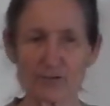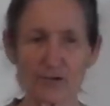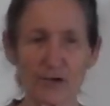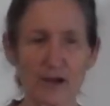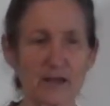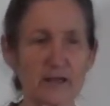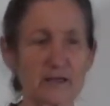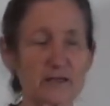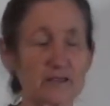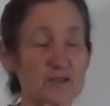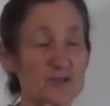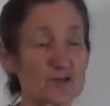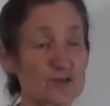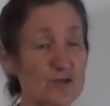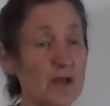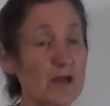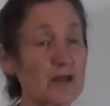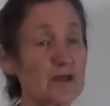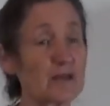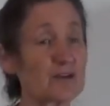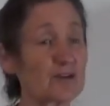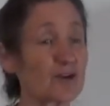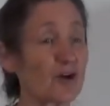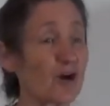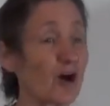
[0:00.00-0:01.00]
grate it
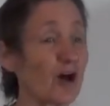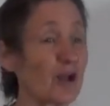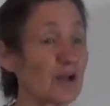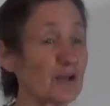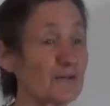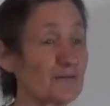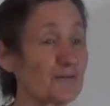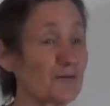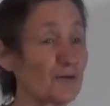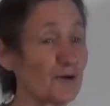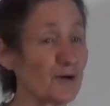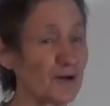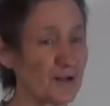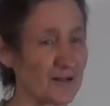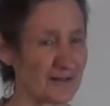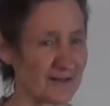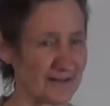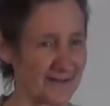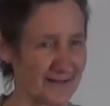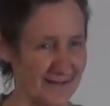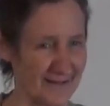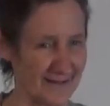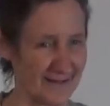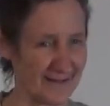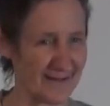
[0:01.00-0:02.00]
straight into olive oil
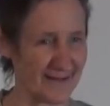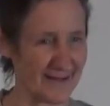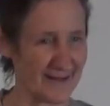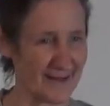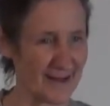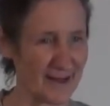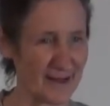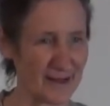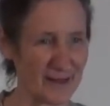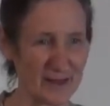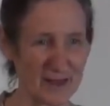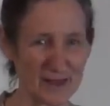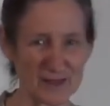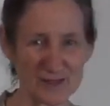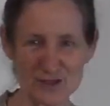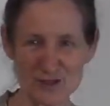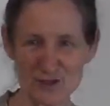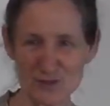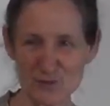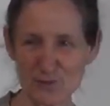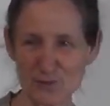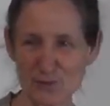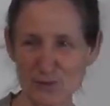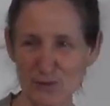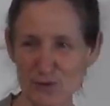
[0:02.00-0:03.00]
and then
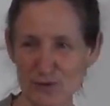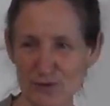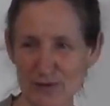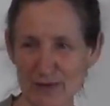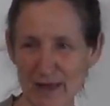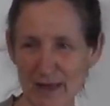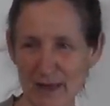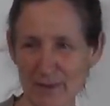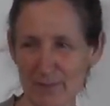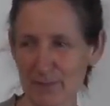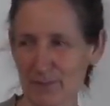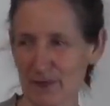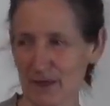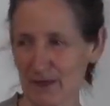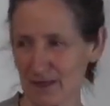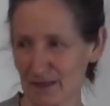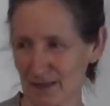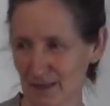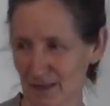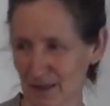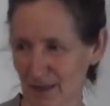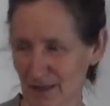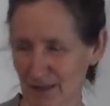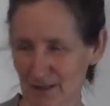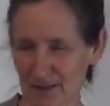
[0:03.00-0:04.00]
spoon that
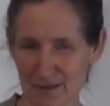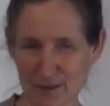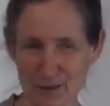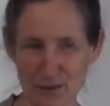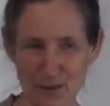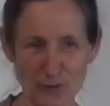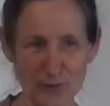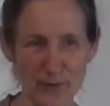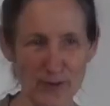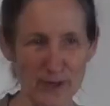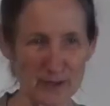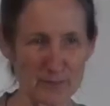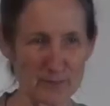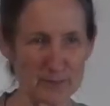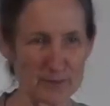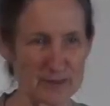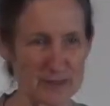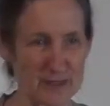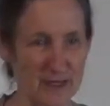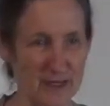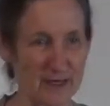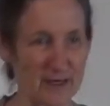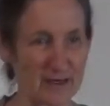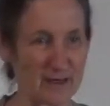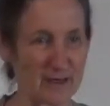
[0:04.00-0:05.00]
mix into your baked
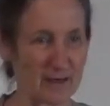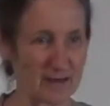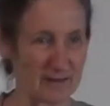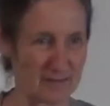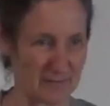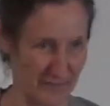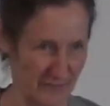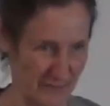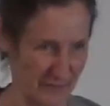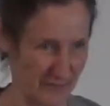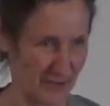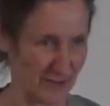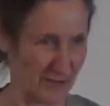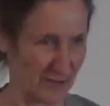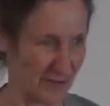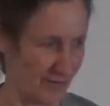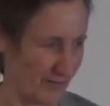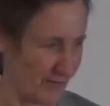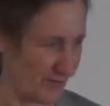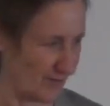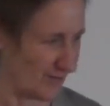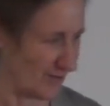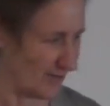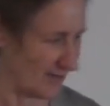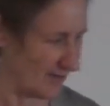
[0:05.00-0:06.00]
potato. Very,
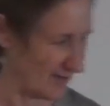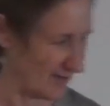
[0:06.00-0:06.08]
very